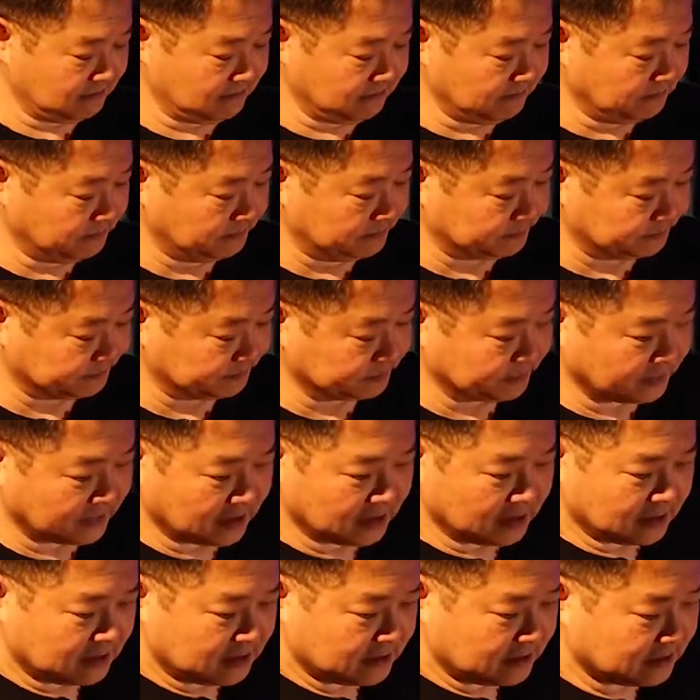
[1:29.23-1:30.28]

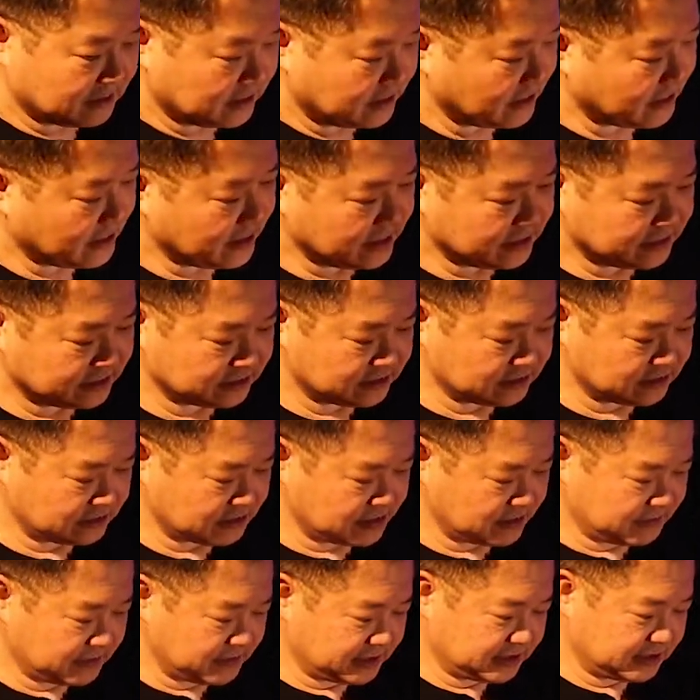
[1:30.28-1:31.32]
Okay, so
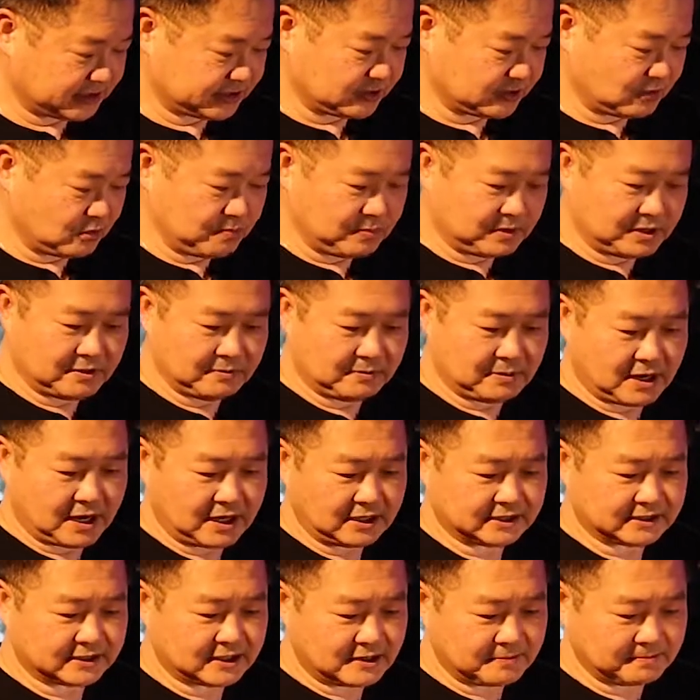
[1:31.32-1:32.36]
let me just open the
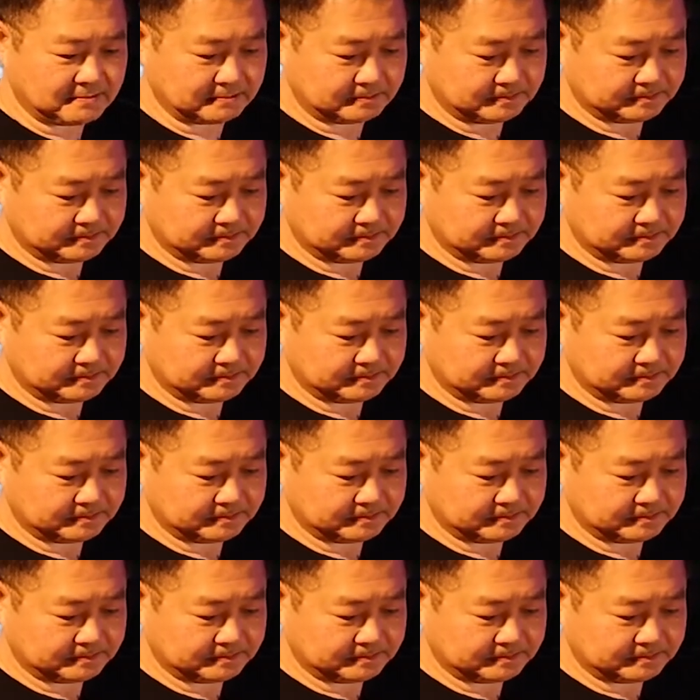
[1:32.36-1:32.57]
box up.